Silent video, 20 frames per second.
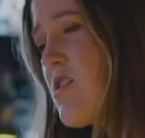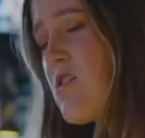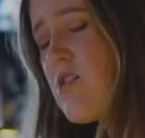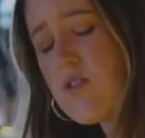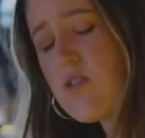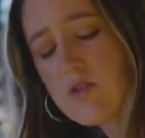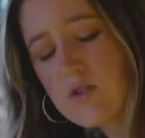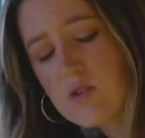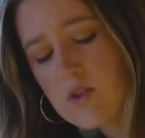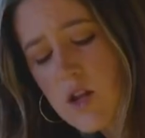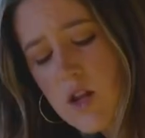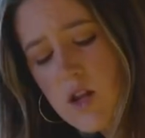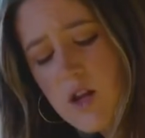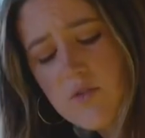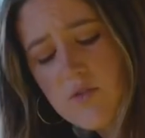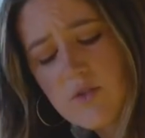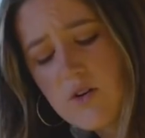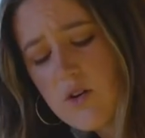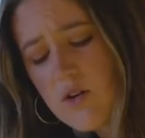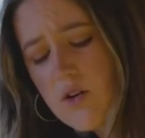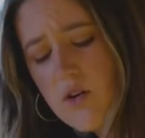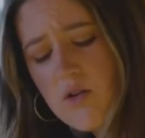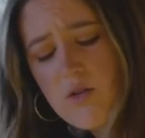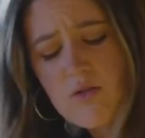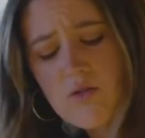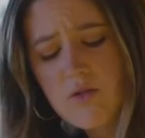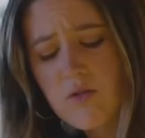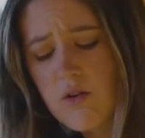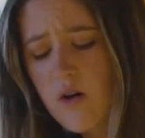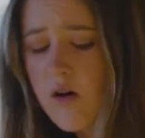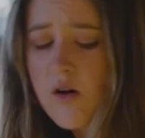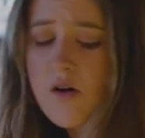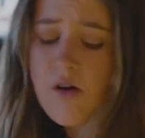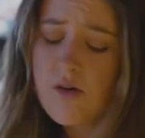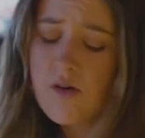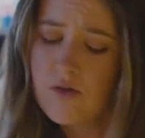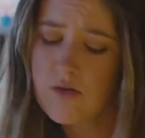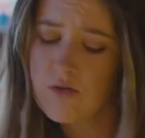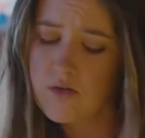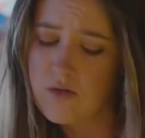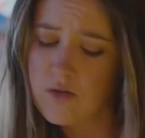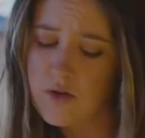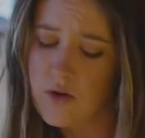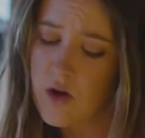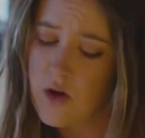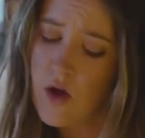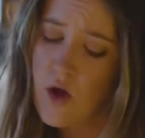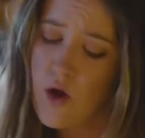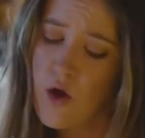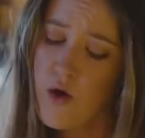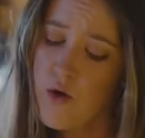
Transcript: a half million views on TikTok.